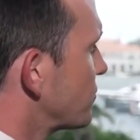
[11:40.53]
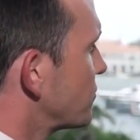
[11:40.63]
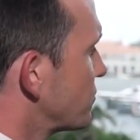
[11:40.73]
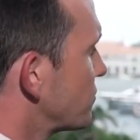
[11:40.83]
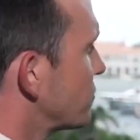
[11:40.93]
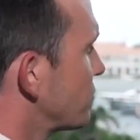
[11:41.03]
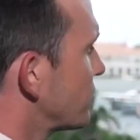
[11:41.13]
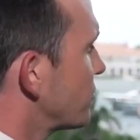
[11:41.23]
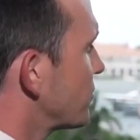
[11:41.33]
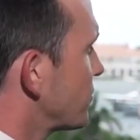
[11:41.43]

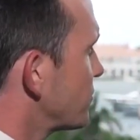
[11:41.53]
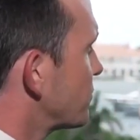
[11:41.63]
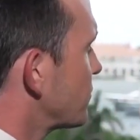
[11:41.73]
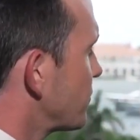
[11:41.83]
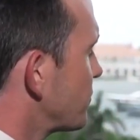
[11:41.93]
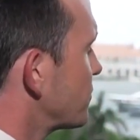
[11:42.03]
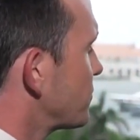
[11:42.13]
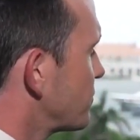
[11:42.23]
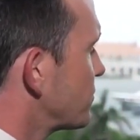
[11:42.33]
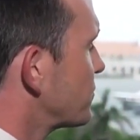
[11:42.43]

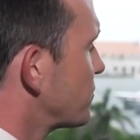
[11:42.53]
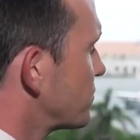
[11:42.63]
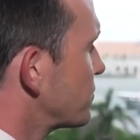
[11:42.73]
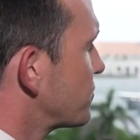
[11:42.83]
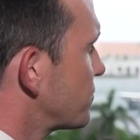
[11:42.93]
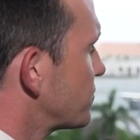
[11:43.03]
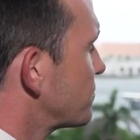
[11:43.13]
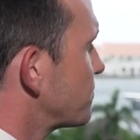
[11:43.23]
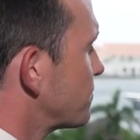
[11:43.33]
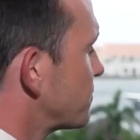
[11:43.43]

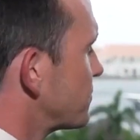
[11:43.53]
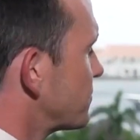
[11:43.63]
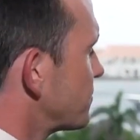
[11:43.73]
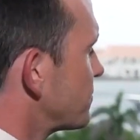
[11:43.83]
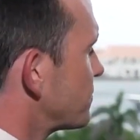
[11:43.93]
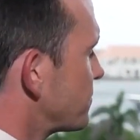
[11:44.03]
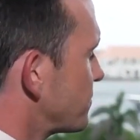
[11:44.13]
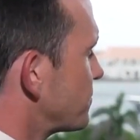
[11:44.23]
(silent)